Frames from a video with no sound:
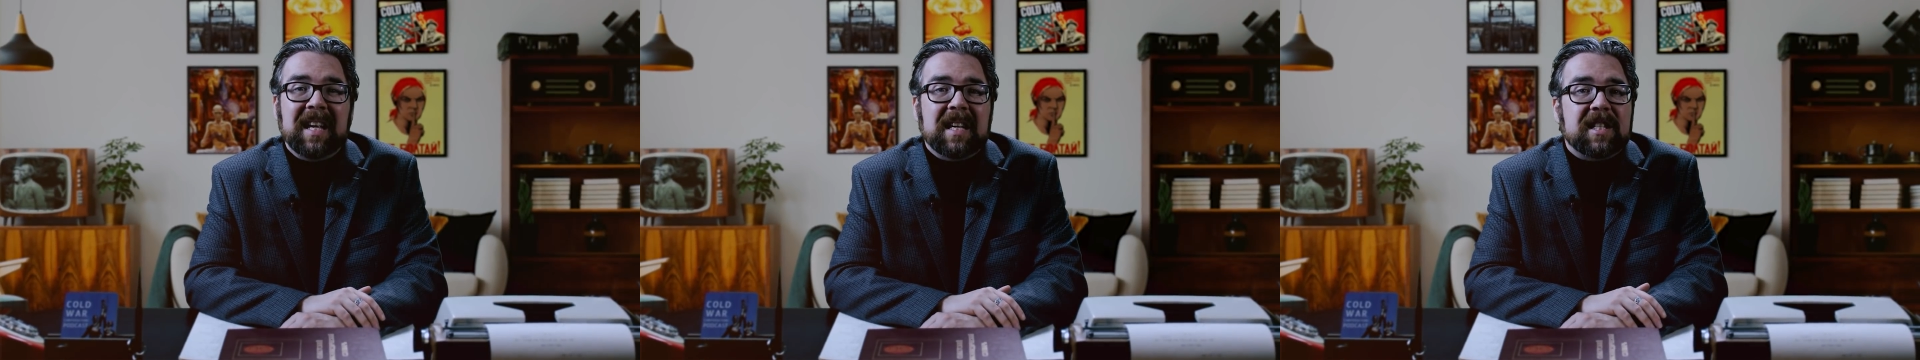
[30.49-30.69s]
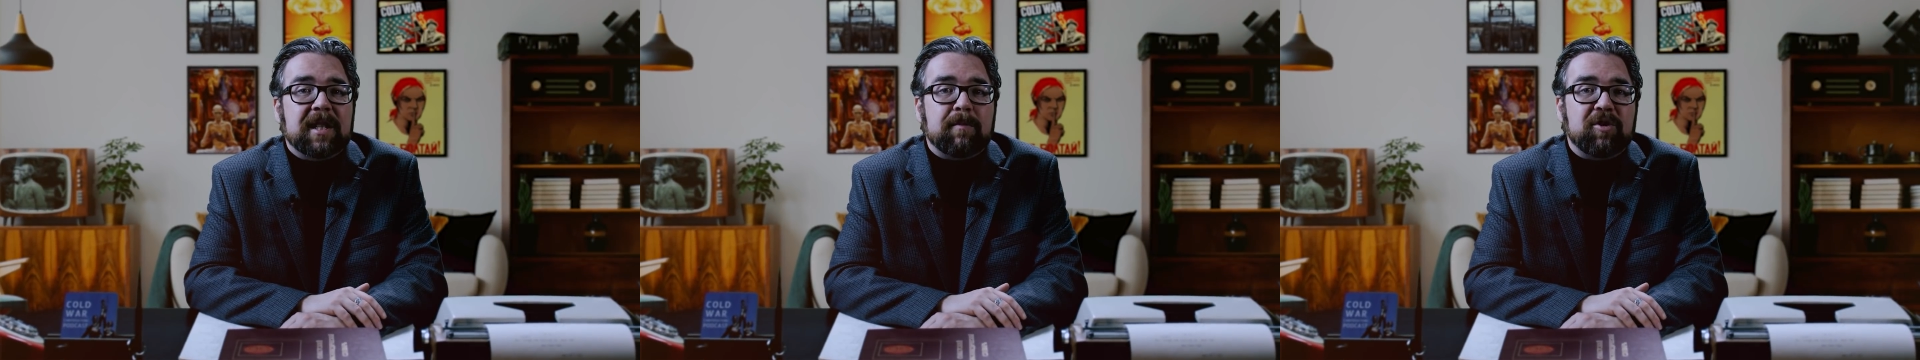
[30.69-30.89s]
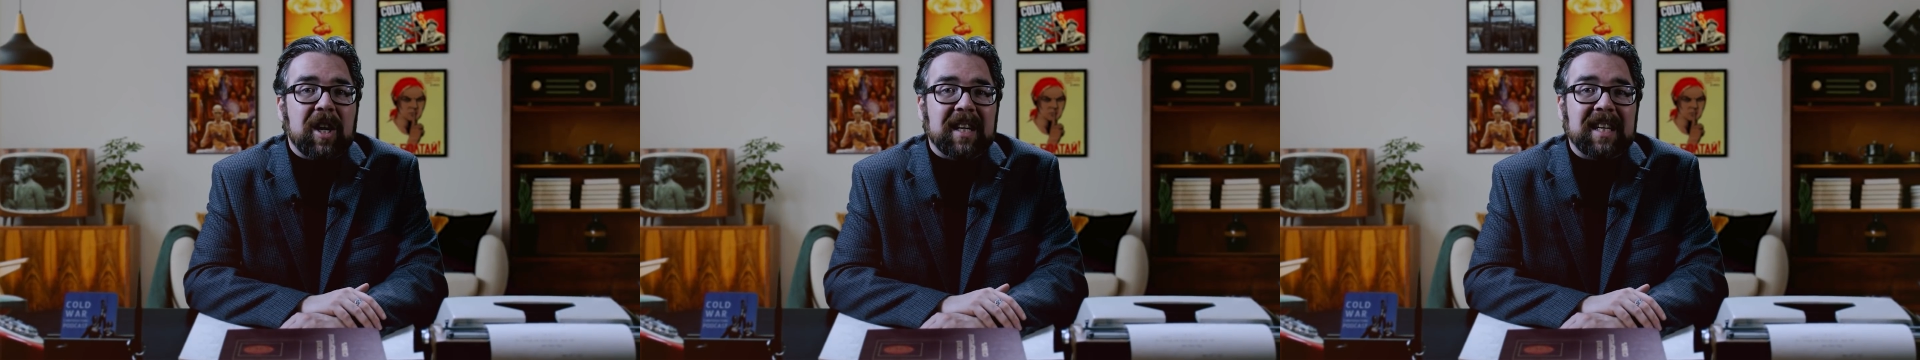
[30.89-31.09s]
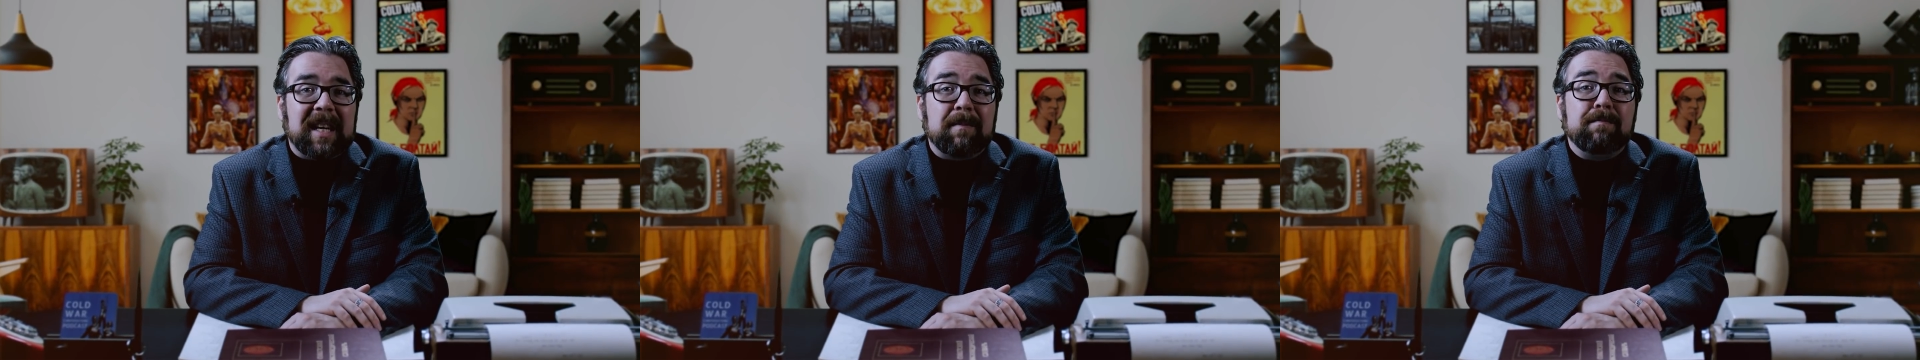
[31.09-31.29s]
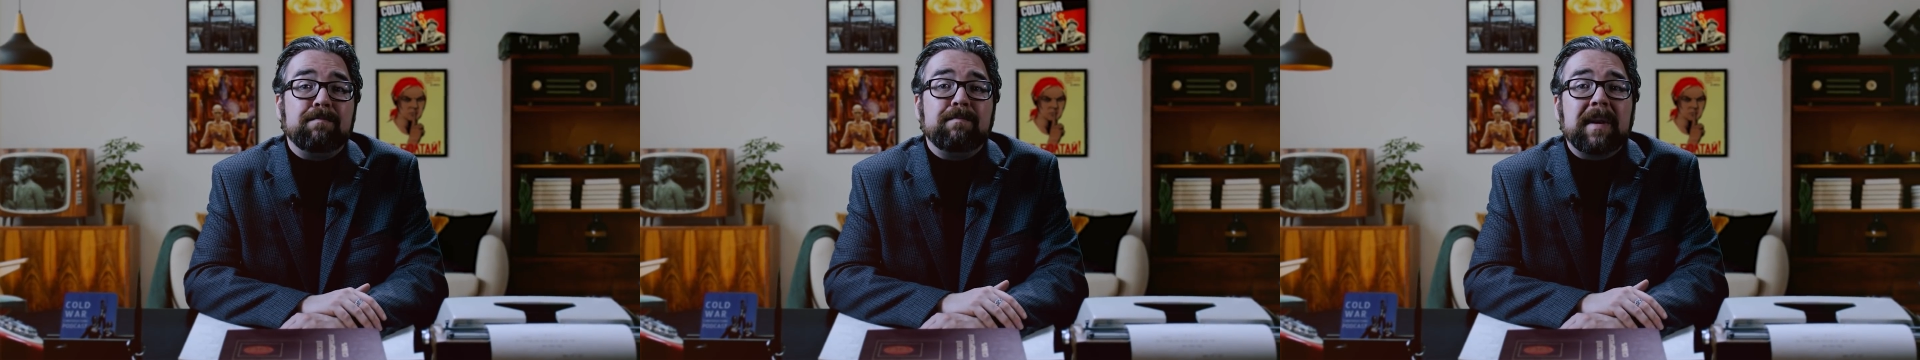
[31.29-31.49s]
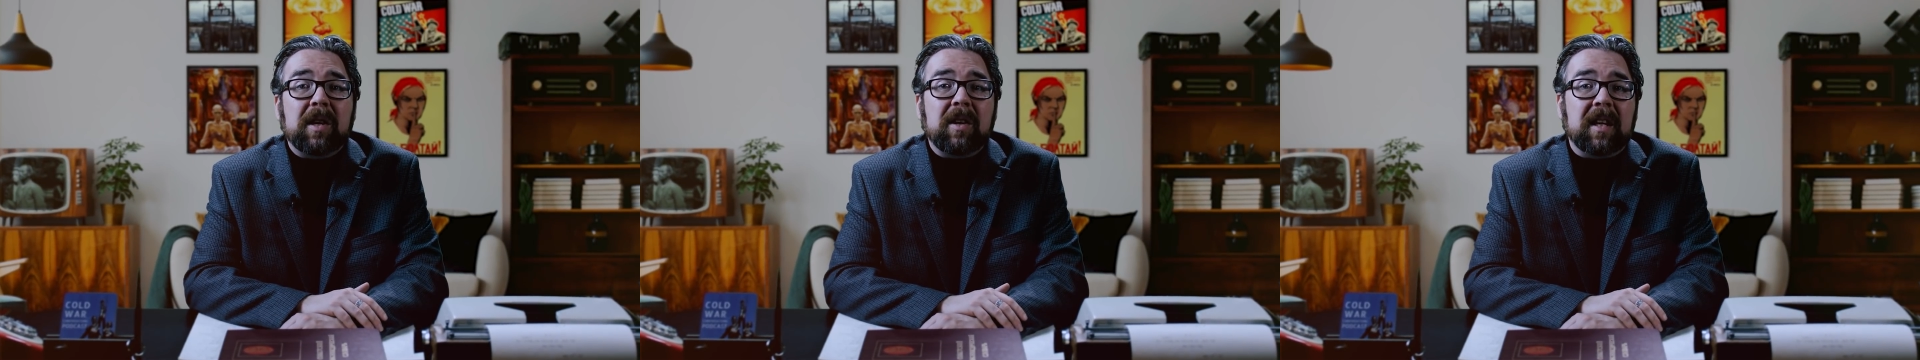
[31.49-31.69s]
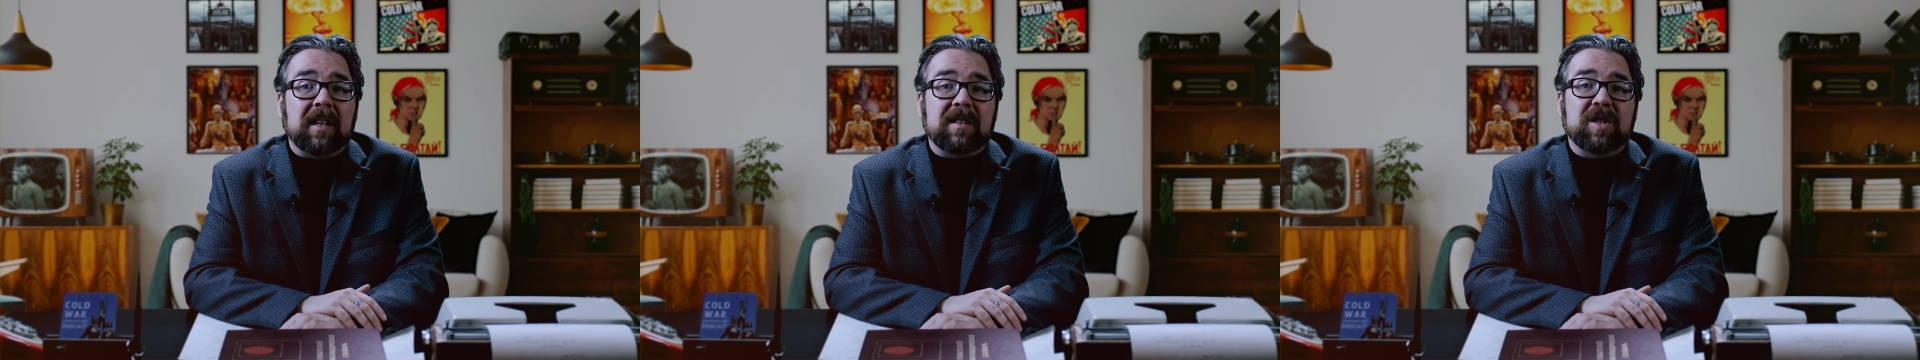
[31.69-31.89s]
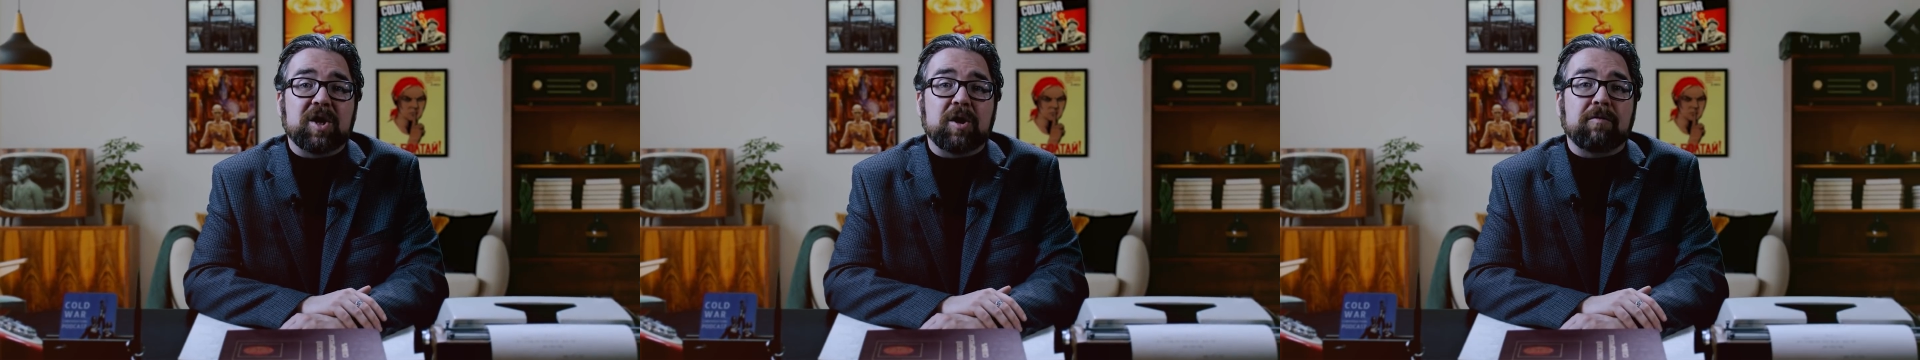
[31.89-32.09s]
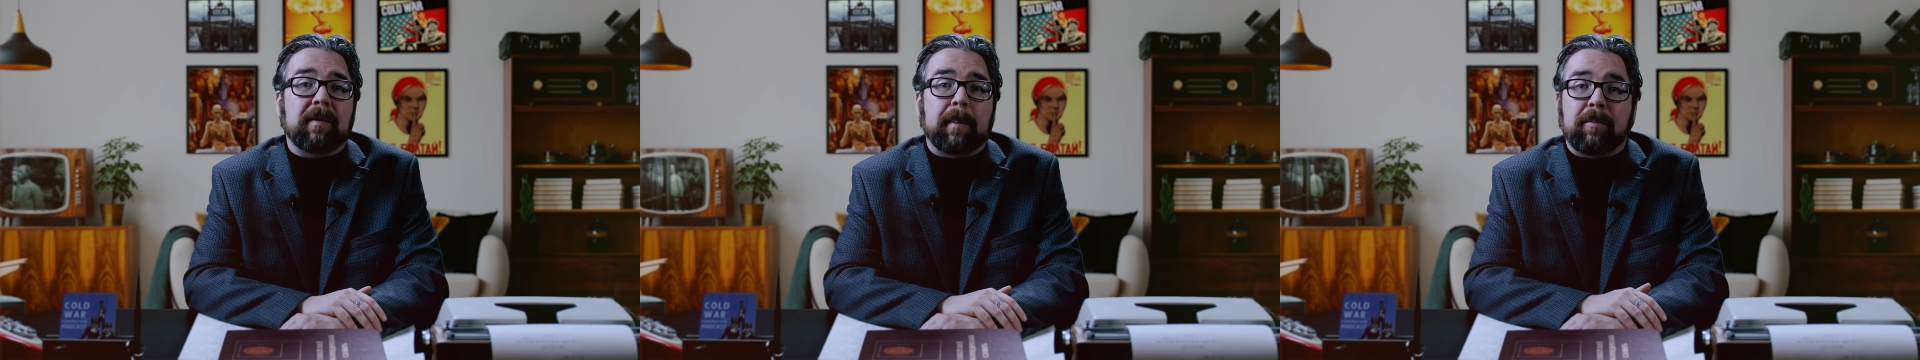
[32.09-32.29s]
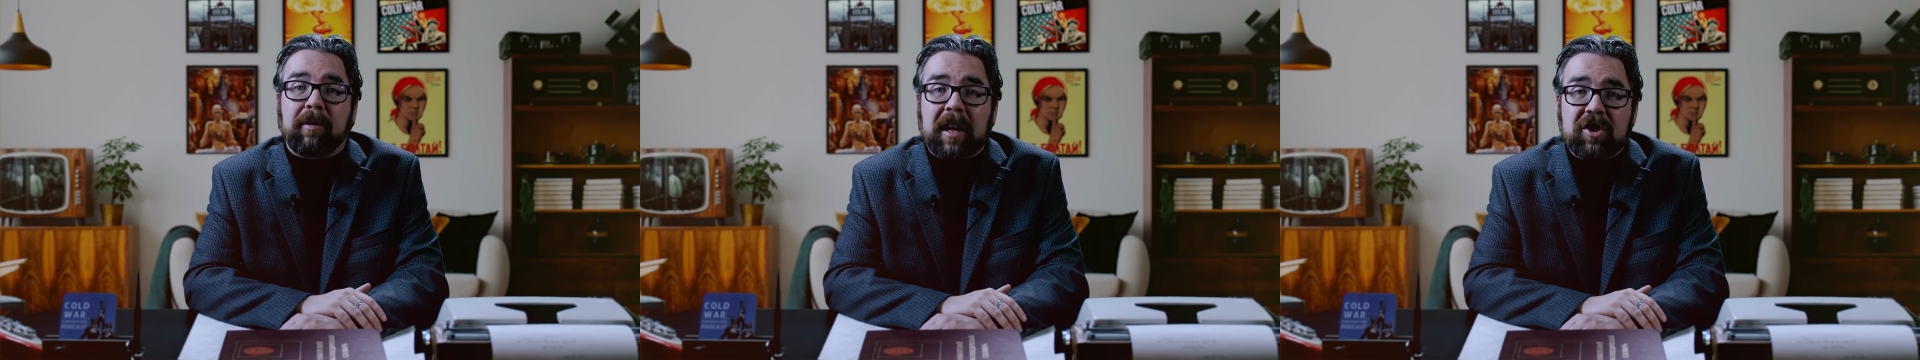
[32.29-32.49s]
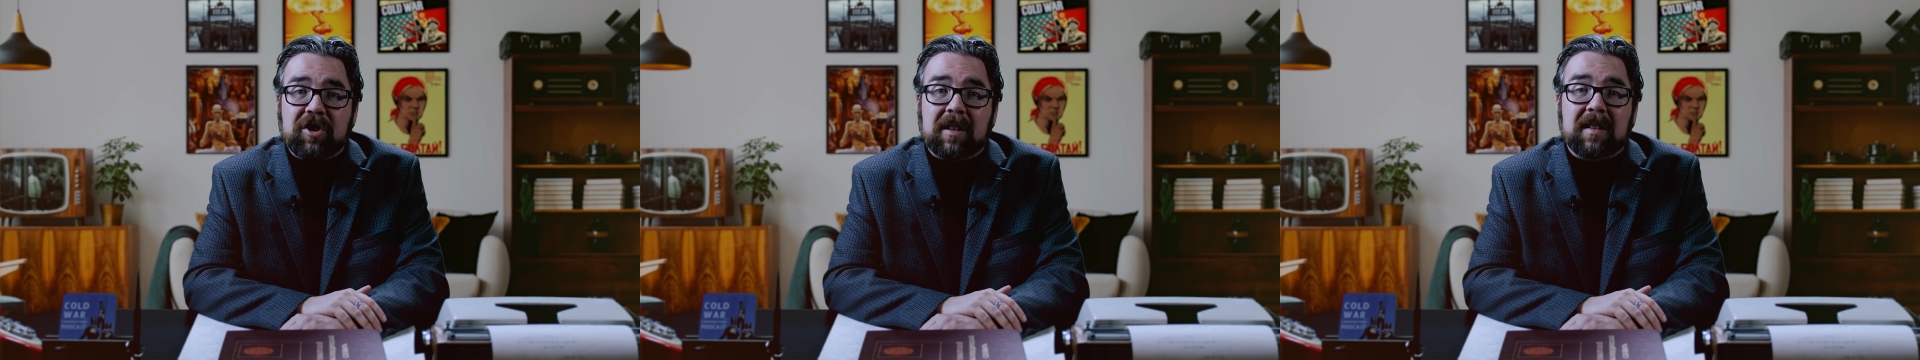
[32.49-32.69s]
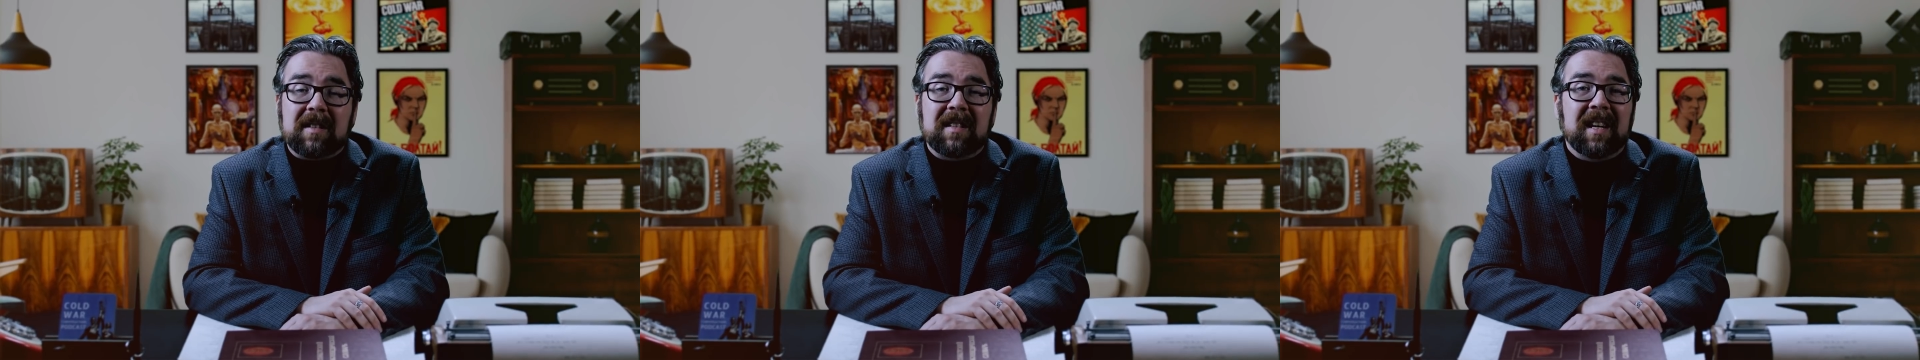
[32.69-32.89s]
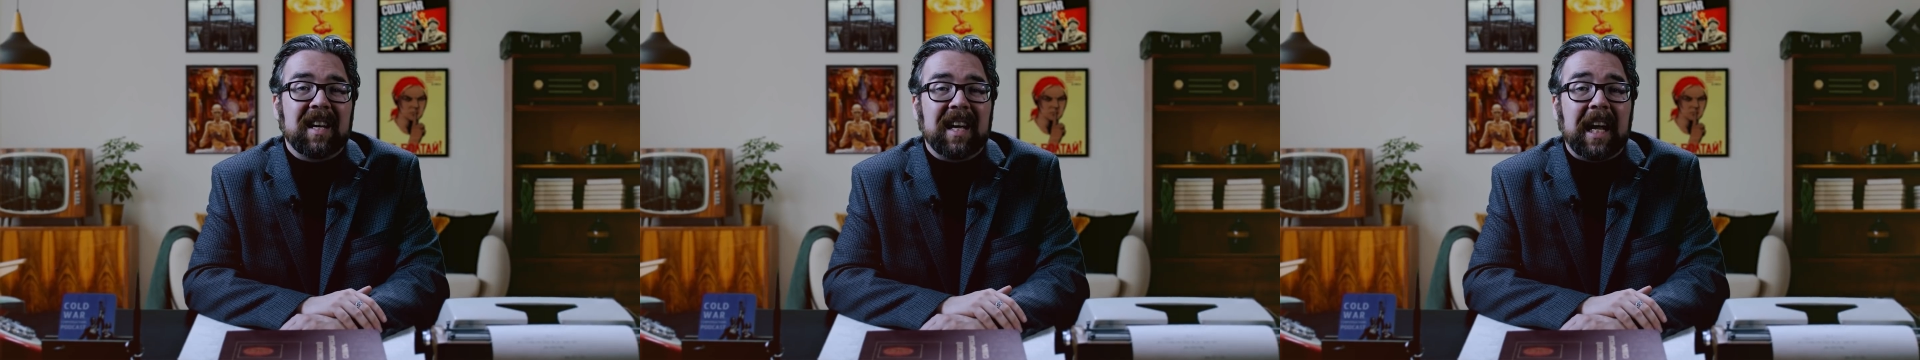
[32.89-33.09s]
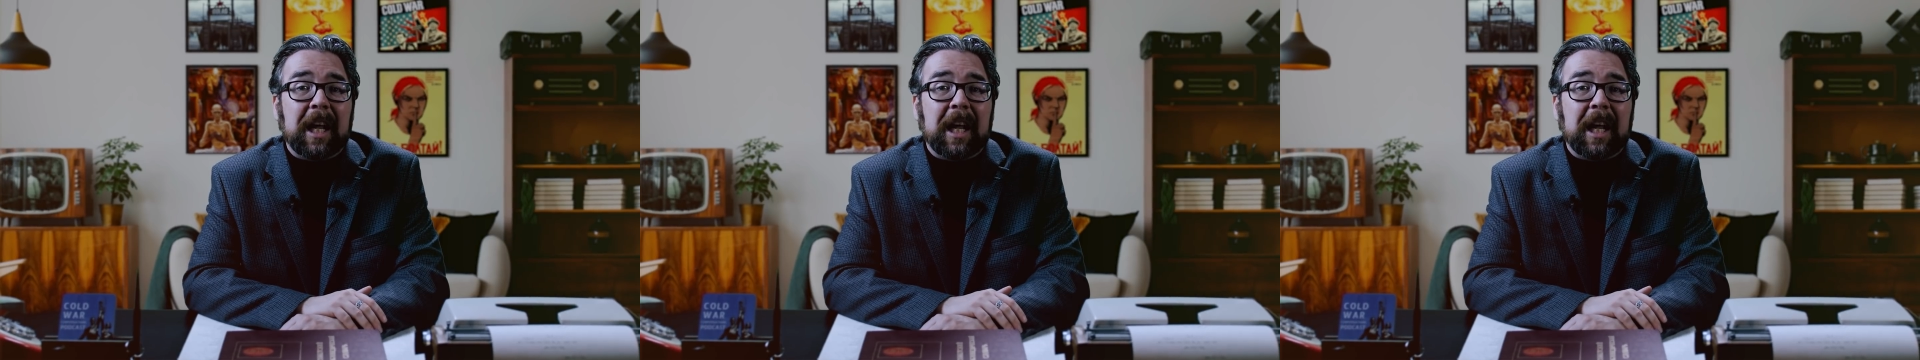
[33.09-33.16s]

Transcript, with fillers: subjecting millions to repressions,